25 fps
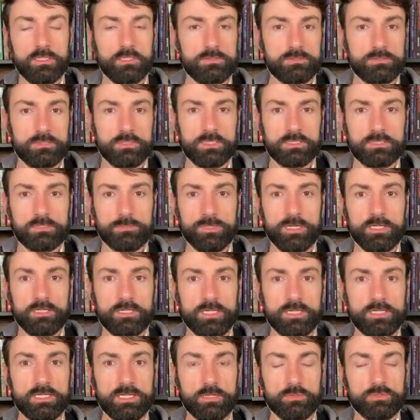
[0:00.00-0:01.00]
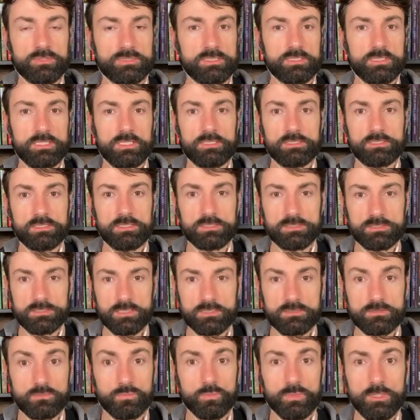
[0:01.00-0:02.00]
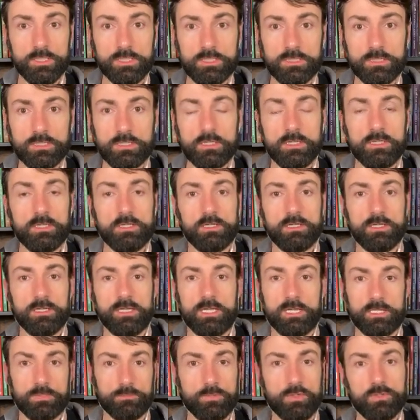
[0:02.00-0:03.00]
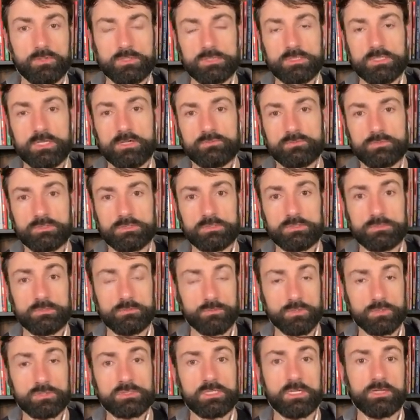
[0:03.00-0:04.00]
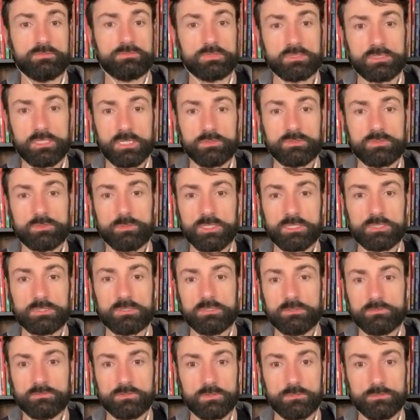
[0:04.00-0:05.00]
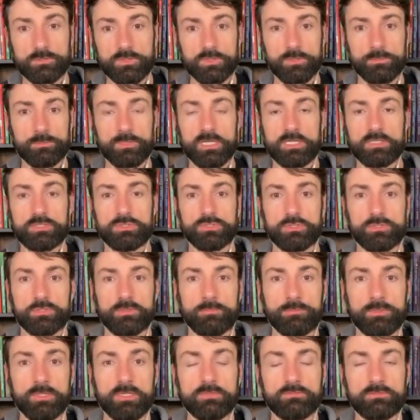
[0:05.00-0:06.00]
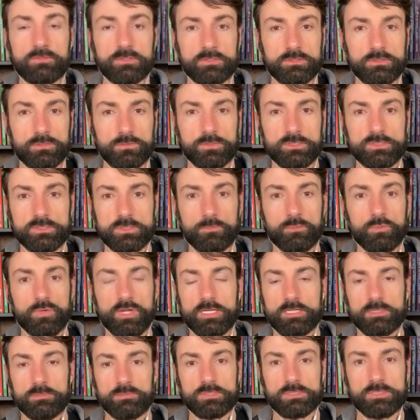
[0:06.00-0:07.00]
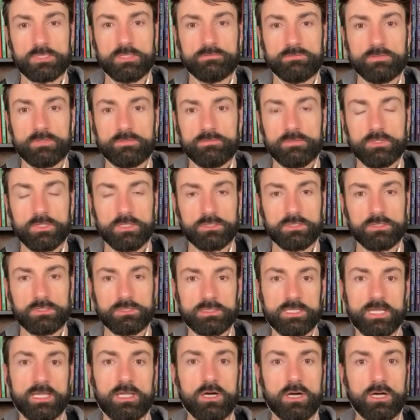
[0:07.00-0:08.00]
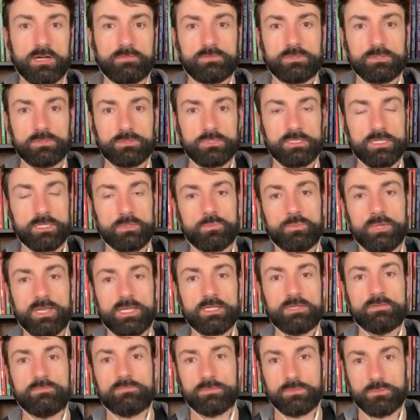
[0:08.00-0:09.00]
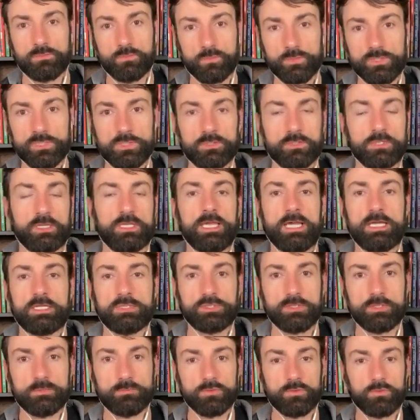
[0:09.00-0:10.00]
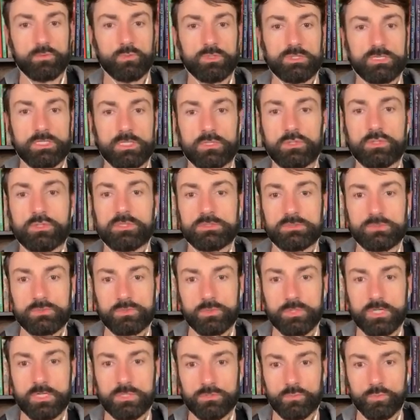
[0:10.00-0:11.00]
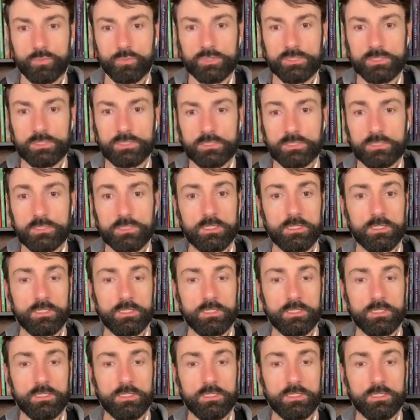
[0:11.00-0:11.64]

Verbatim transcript: So that's about eight hours a day, six days a week. And most often, most oftentimes, especially if they're middle manager or above, they're doing some random stuff even on their day off to get ready for the week or catch up with what they couldn't do on the week.